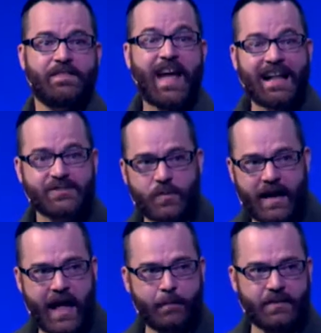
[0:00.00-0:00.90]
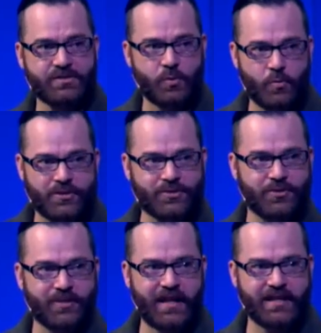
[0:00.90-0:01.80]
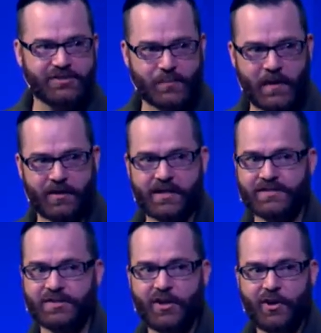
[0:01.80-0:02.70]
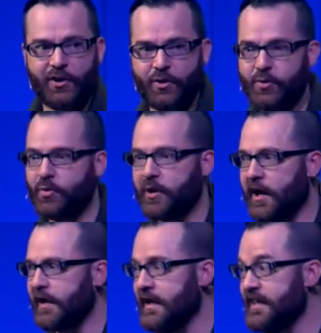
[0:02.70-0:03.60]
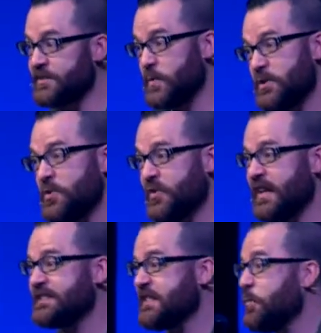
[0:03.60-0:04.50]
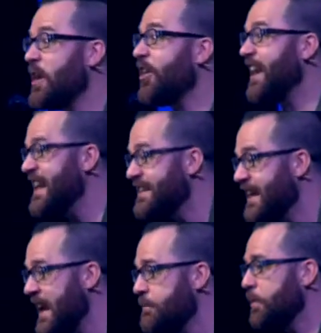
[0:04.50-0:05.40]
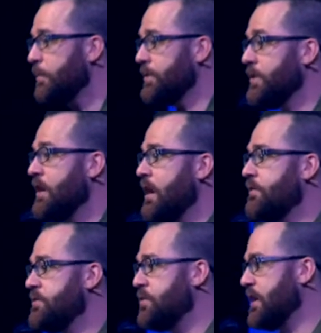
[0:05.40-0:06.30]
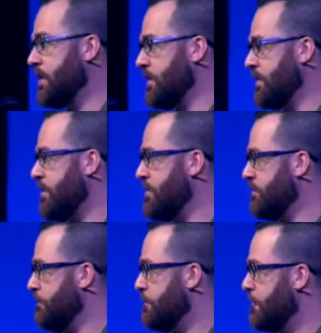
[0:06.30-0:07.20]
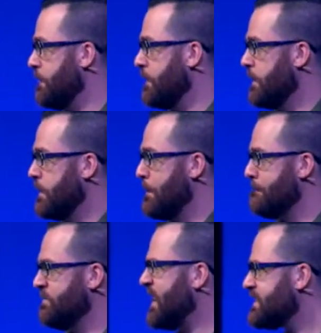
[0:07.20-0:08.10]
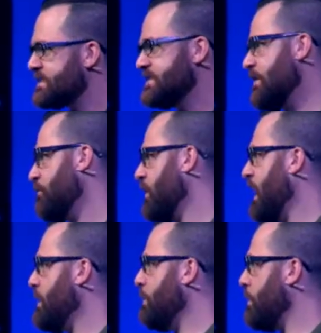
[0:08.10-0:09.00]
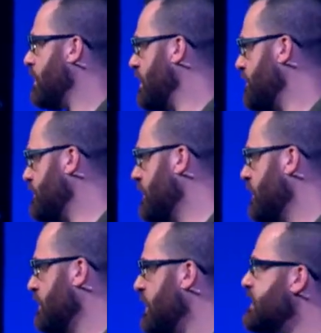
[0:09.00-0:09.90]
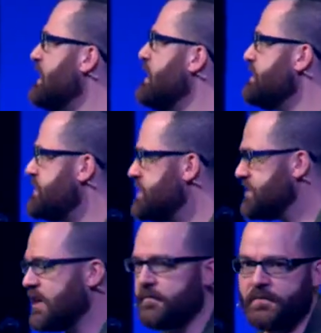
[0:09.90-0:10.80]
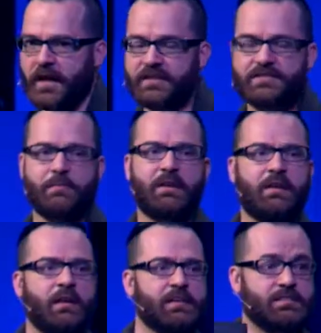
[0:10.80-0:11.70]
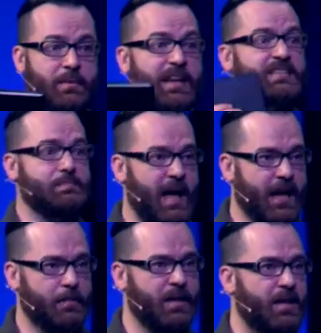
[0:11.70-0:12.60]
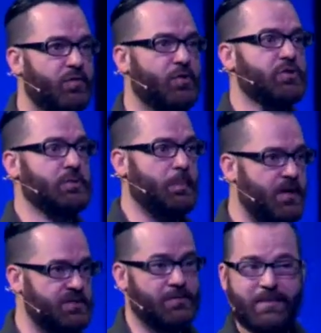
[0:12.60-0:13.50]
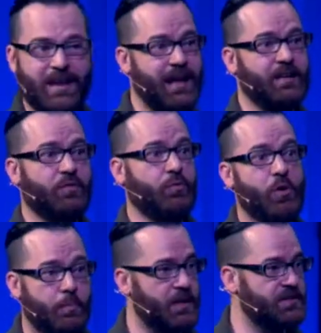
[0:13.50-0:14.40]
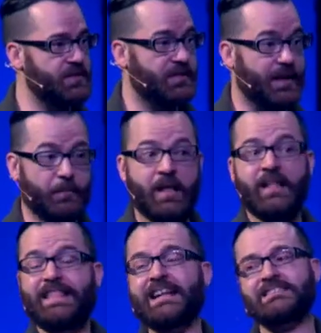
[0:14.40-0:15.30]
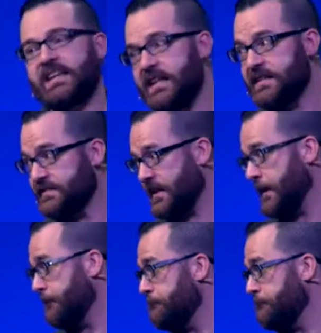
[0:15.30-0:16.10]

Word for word: That's what happens when we truly experience who God is. We do things that we are incapable of doing on our own. Not the stuff we're capable of, not the easy stuff like somebody, somebody gets mad at me and throws a punch at me, I can throw a punch at them. That's easy.